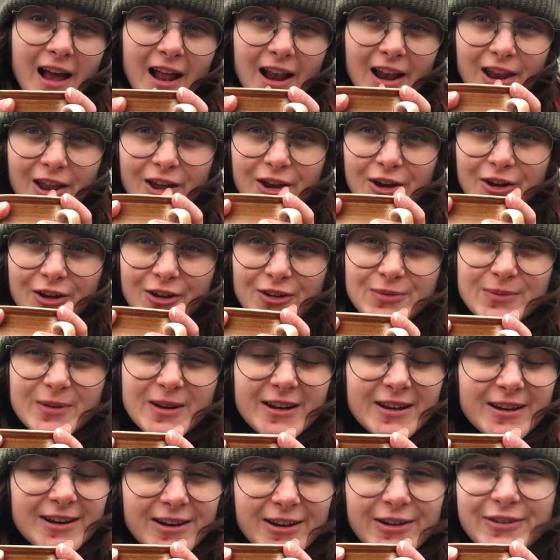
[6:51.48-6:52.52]
Hello,
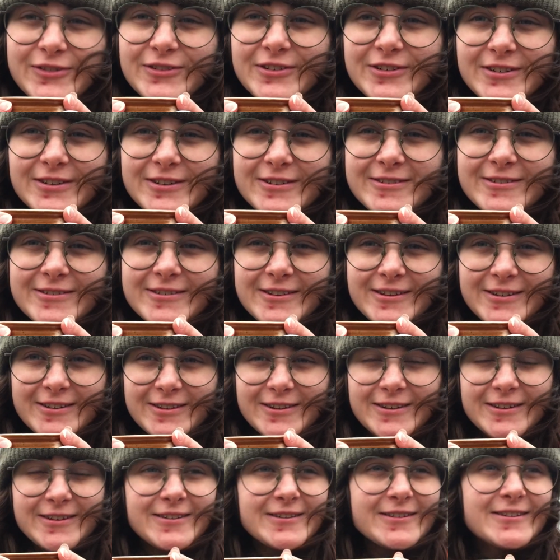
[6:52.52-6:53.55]
bee lovers. It
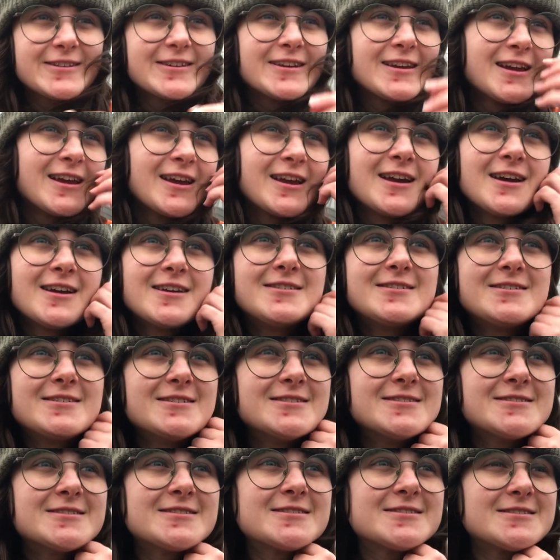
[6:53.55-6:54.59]
is
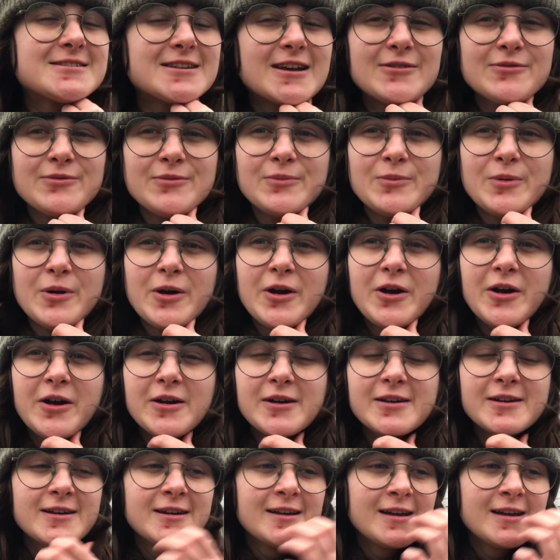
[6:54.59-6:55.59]
December